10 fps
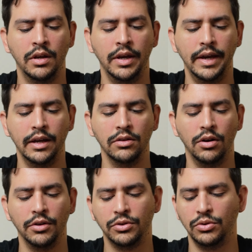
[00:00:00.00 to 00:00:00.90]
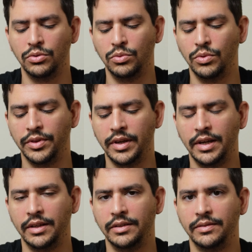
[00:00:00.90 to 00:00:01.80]
And also, one
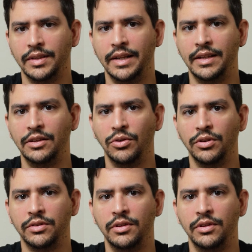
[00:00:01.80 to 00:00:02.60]
thing that I did notice